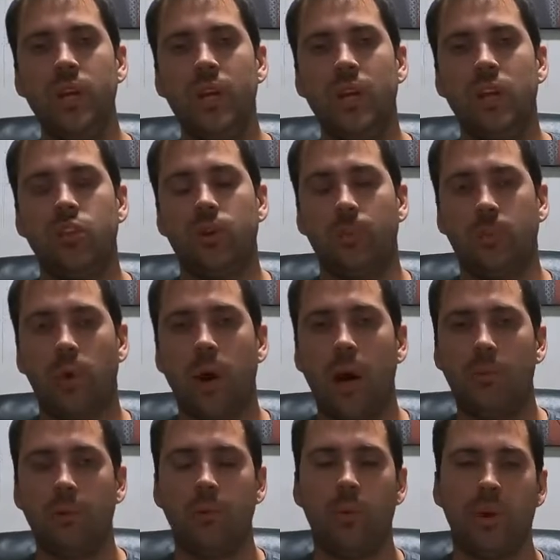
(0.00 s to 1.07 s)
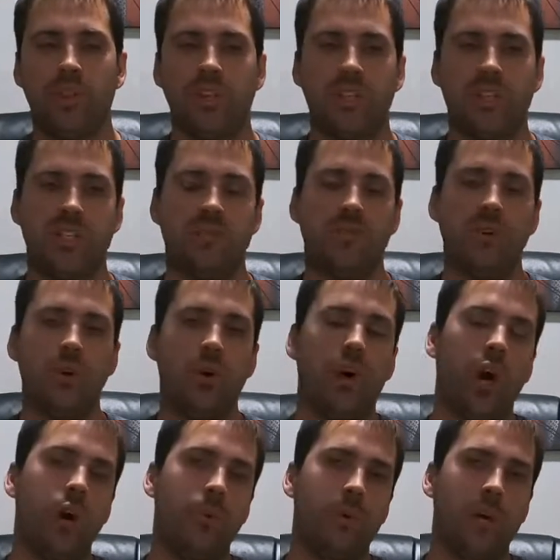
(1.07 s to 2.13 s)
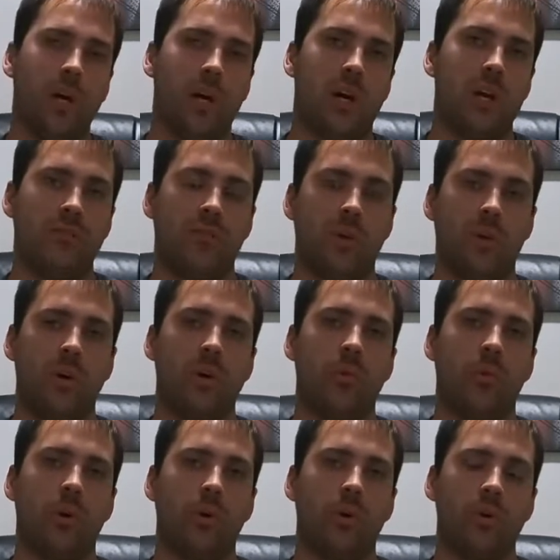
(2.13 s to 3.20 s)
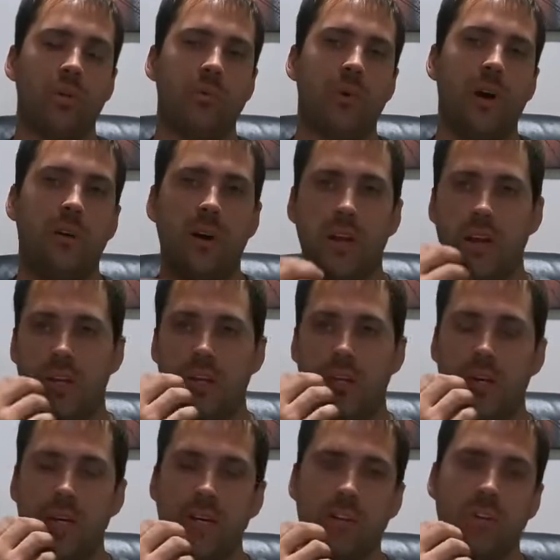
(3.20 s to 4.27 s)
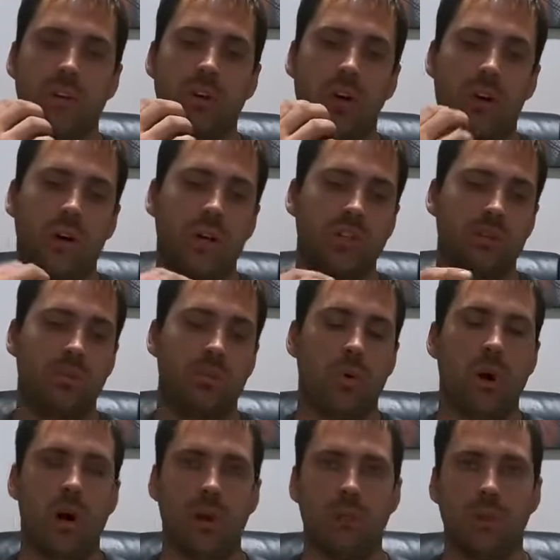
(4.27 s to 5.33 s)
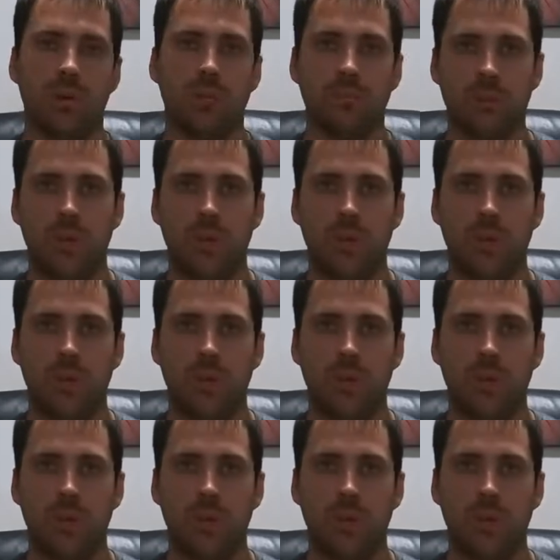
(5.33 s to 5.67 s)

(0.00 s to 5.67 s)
the problem with it is if you go beyond 400 wheel horsepower, it does cause problems.